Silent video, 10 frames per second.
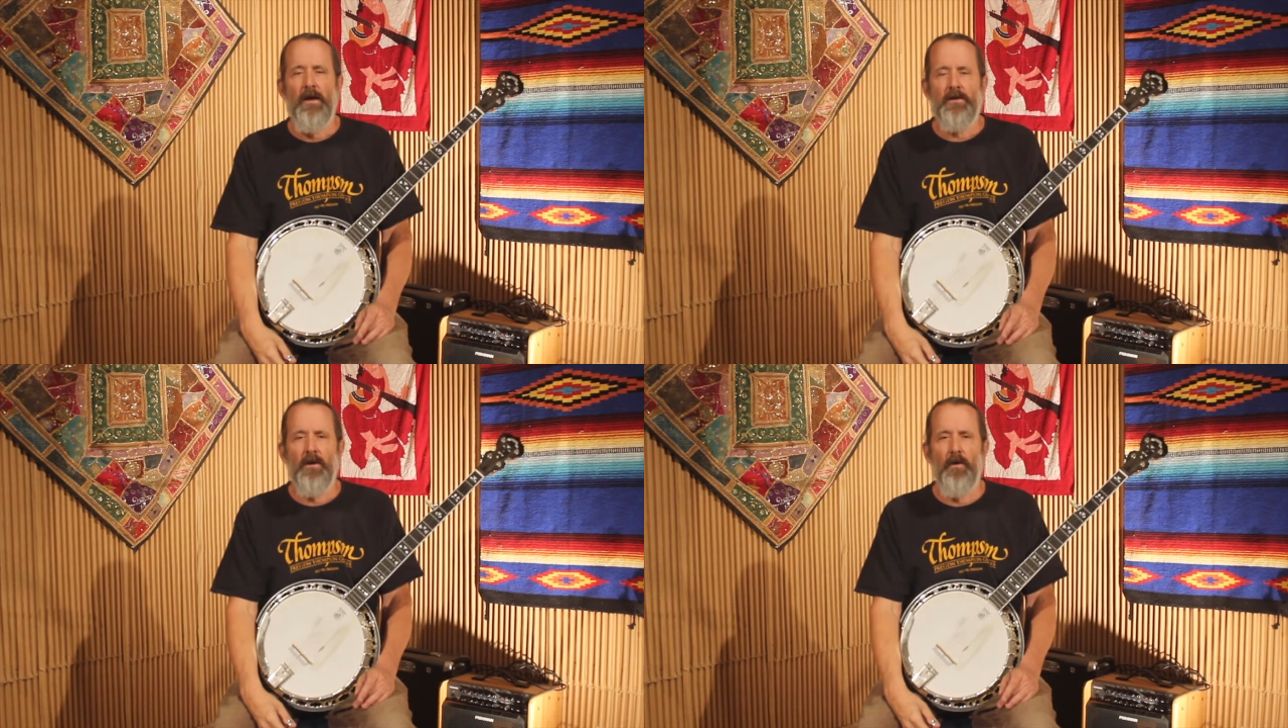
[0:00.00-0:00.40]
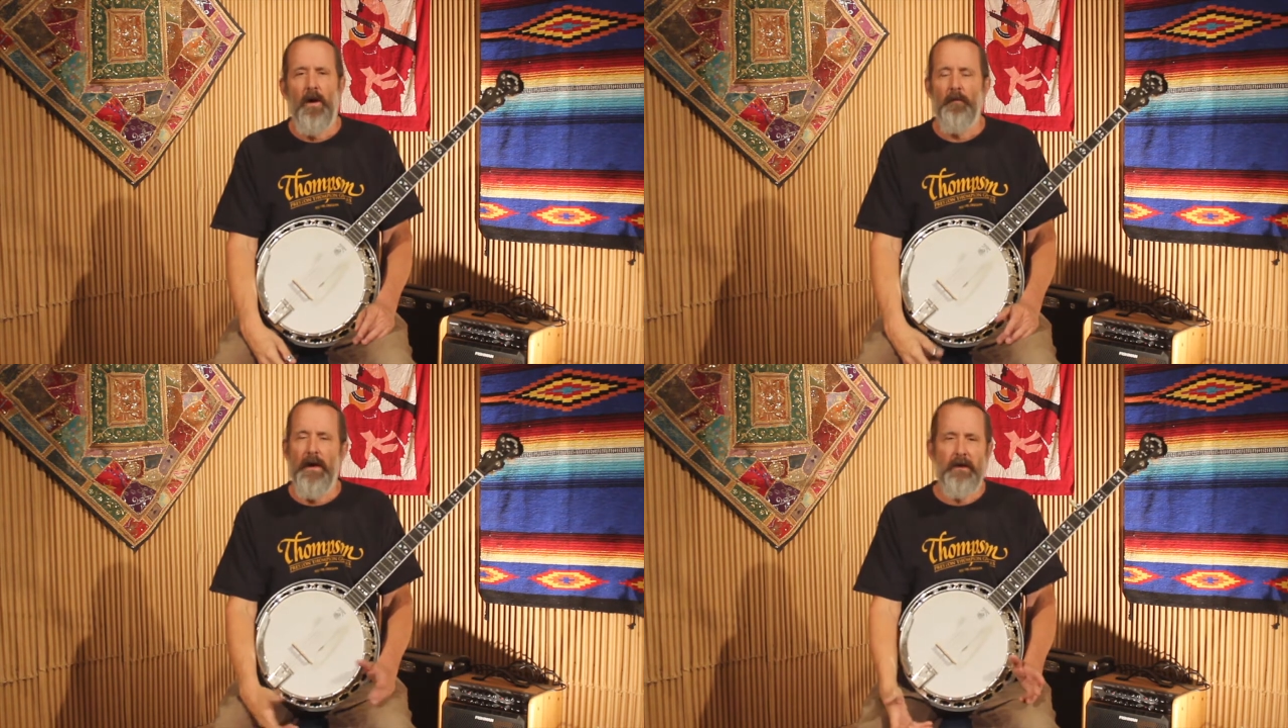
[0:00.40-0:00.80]
So
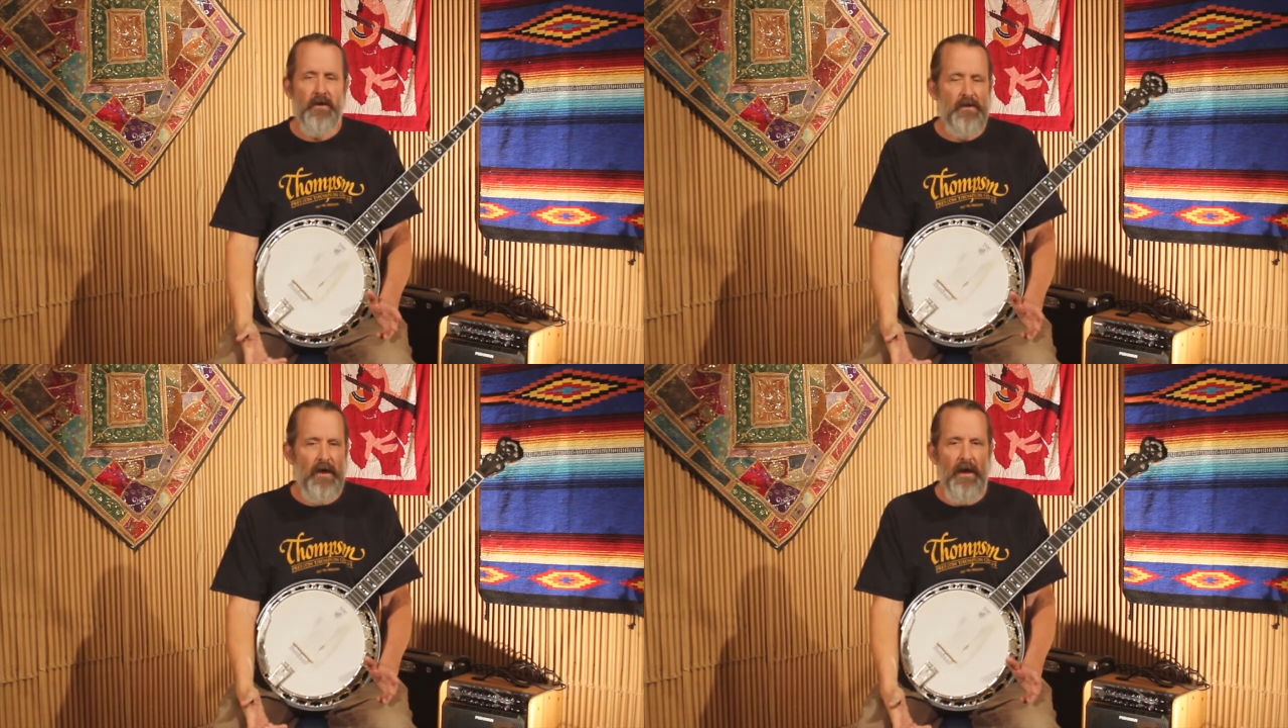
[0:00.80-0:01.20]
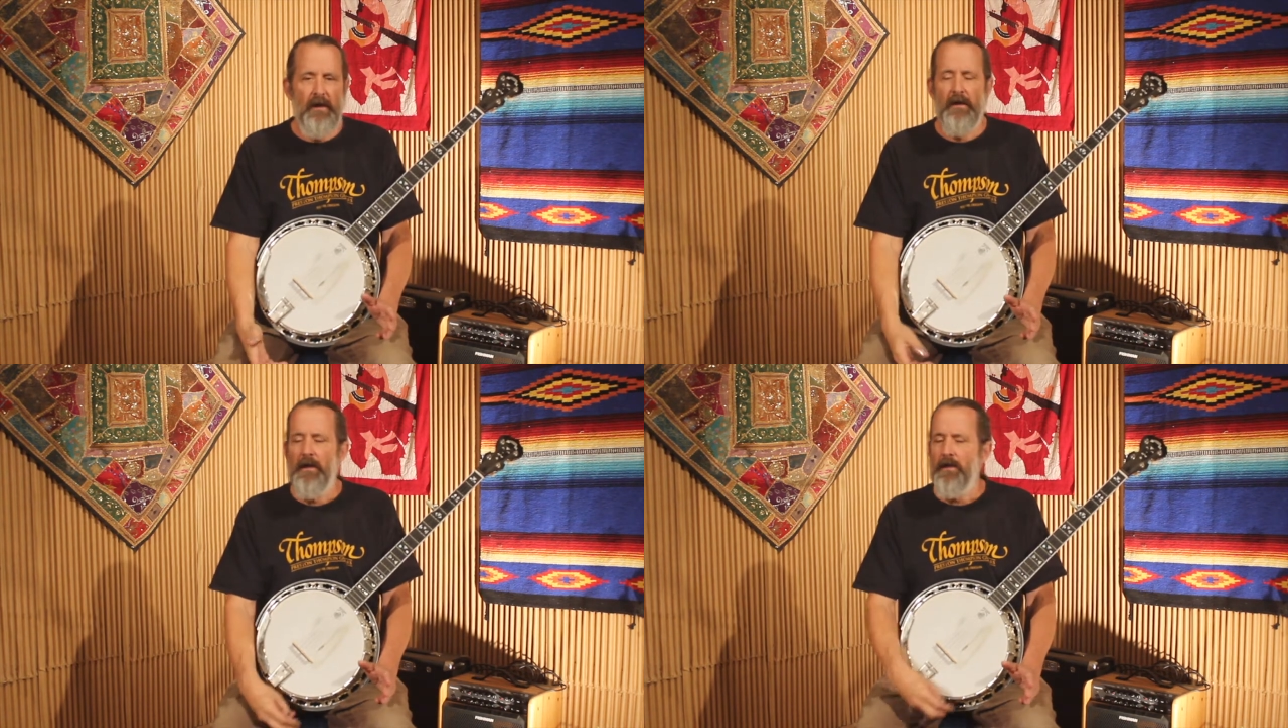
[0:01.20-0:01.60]
practice
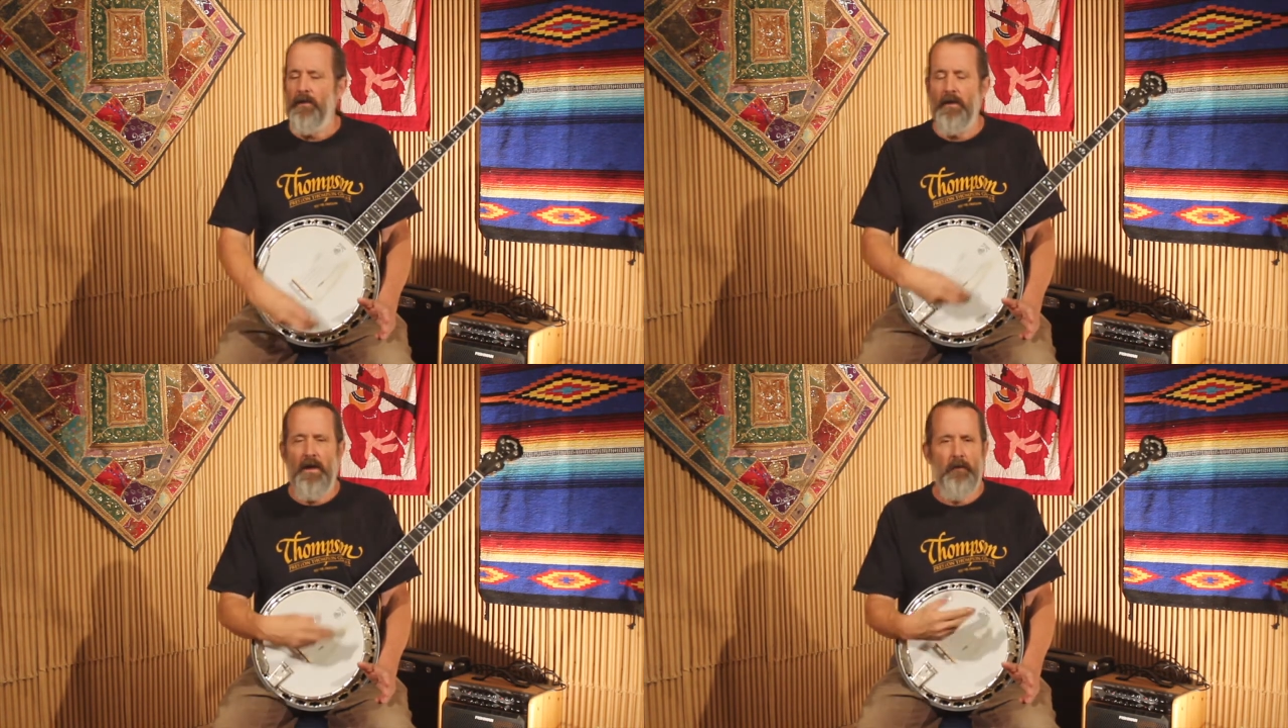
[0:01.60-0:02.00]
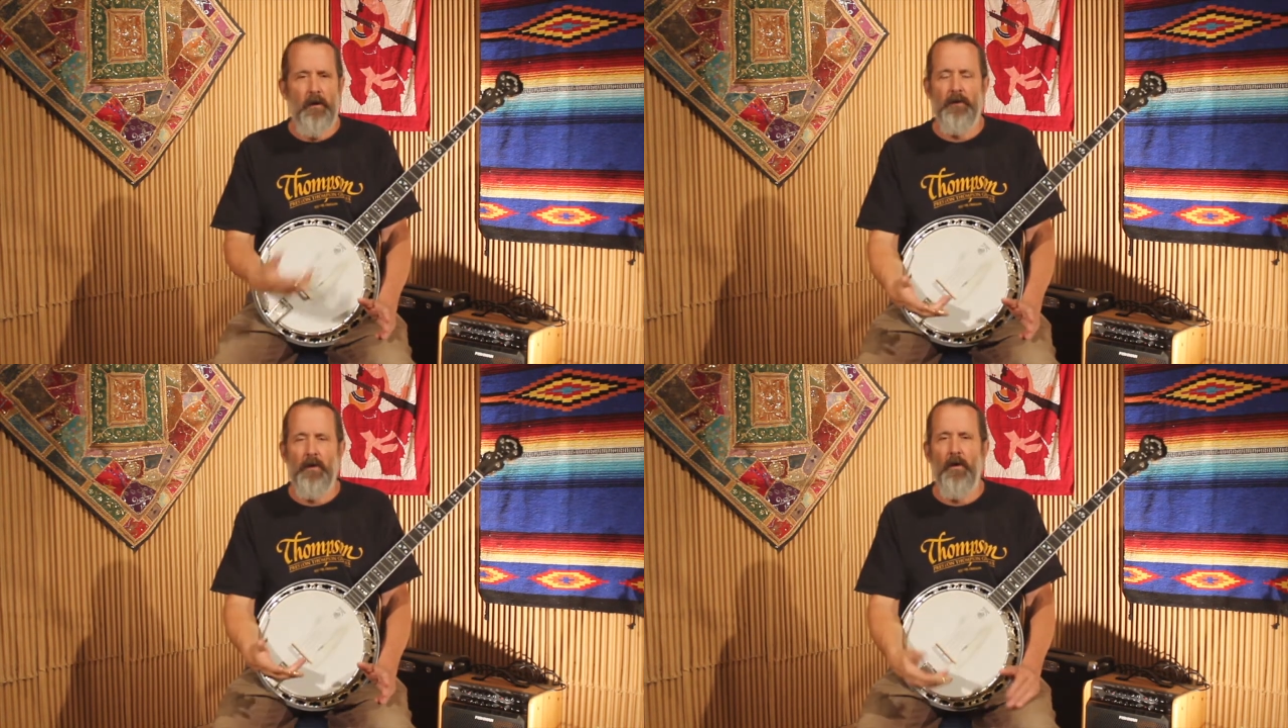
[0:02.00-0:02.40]
that. You can come
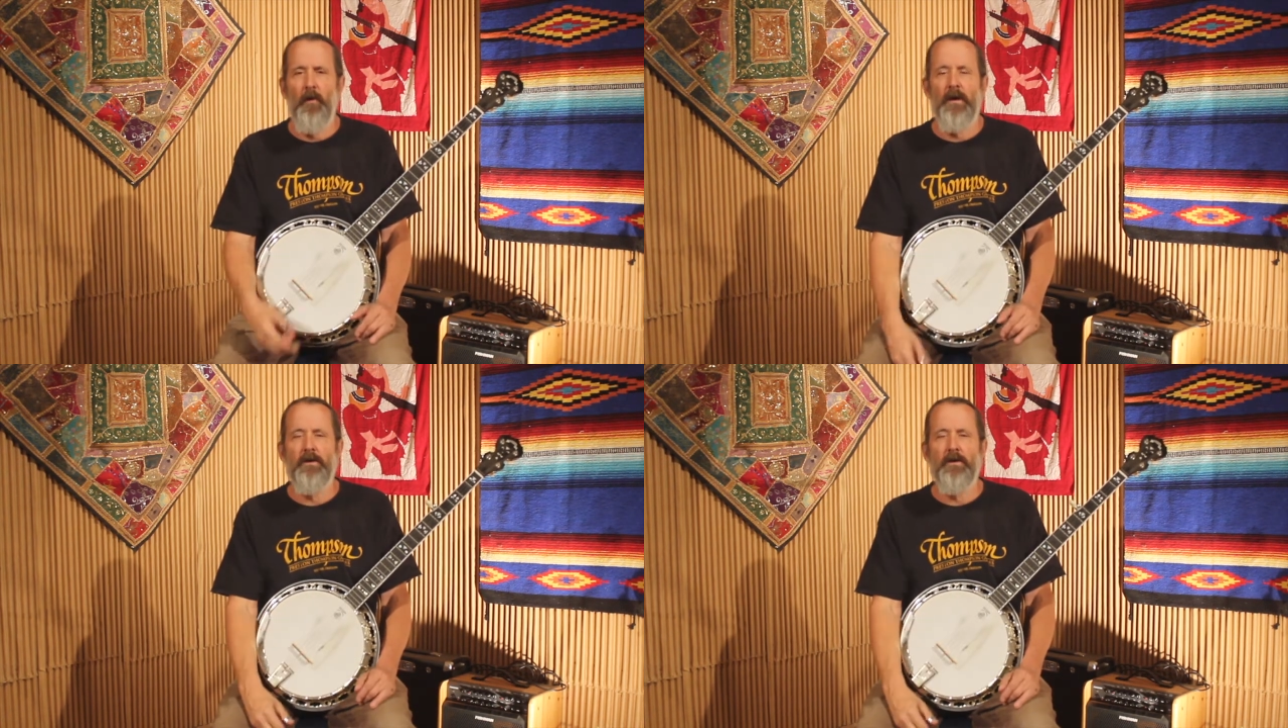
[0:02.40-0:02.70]
up with your own way